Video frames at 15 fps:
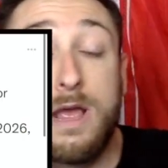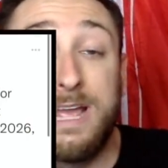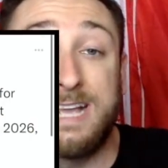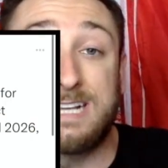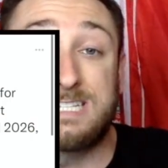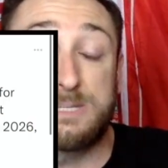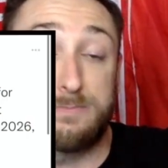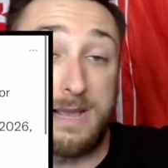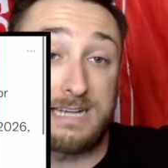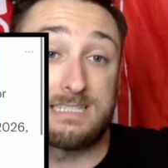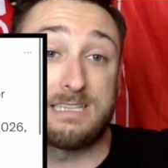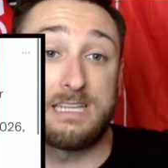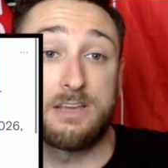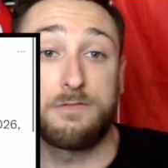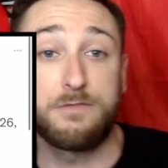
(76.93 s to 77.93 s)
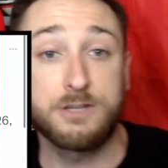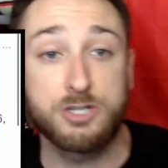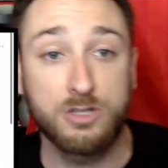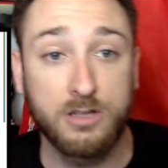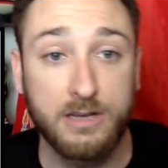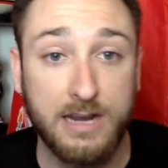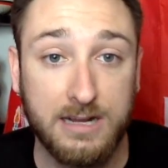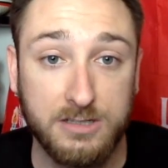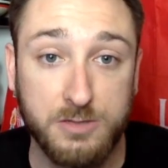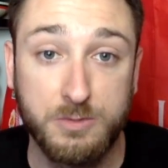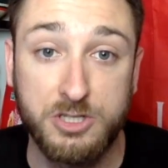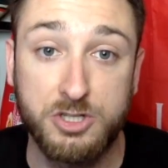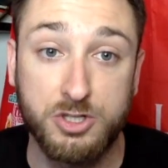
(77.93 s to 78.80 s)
expected the official announcement